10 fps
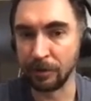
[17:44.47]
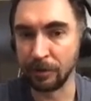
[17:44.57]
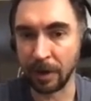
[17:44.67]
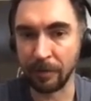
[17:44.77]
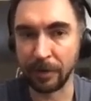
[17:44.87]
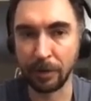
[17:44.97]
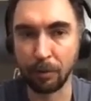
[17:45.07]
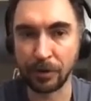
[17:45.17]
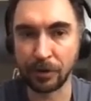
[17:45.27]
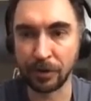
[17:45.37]
If you have any
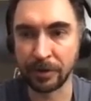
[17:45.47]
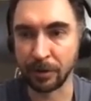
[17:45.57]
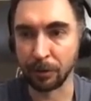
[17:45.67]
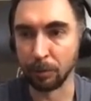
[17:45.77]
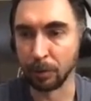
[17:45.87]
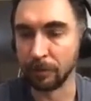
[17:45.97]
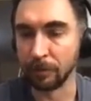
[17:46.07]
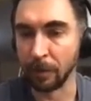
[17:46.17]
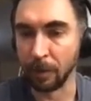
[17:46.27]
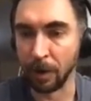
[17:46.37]
questions or you want to
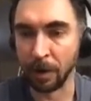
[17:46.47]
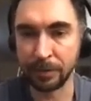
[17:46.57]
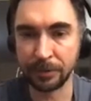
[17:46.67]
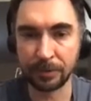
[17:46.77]
follow up,